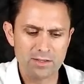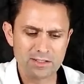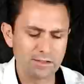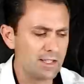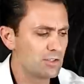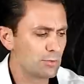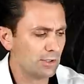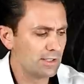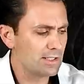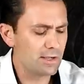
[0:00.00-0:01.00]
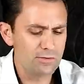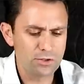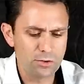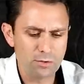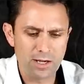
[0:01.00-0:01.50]
this lens really
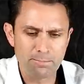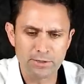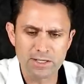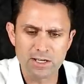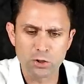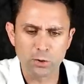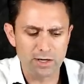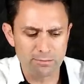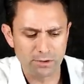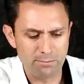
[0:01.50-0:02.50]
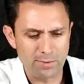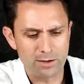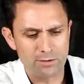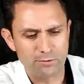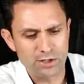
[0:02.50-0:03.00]
gives you a pretty incredible
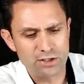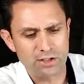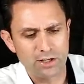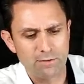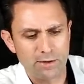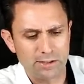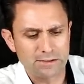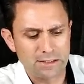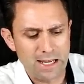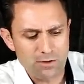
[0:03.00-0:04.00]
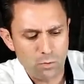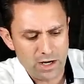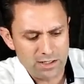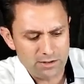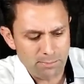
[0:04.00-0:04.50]
amount of reach and a very
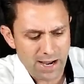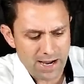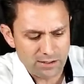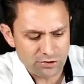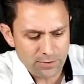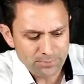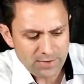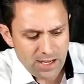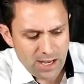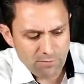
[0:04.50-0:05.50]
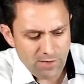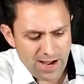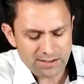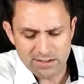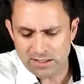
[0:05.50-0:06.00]
lightweight package. In
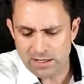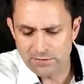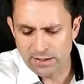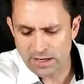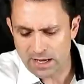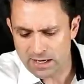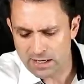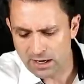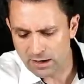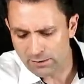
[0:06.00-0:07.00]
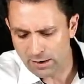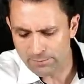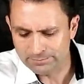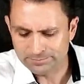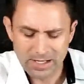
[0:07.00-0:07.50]
fact, it's even a, uh,
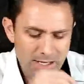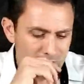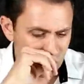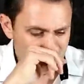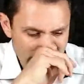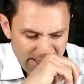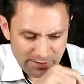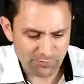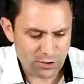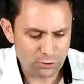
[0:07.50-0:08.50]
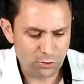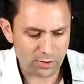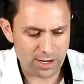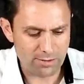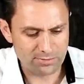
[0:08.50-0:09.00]
a just a few
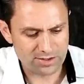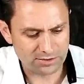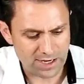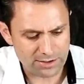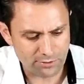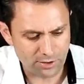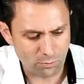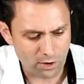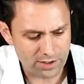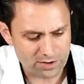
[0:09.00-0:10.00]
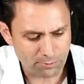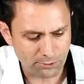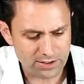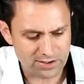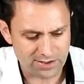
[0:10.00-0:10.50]
grams lighter than what its
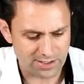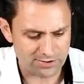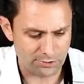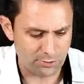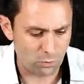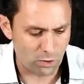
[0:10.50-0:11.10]
predecessor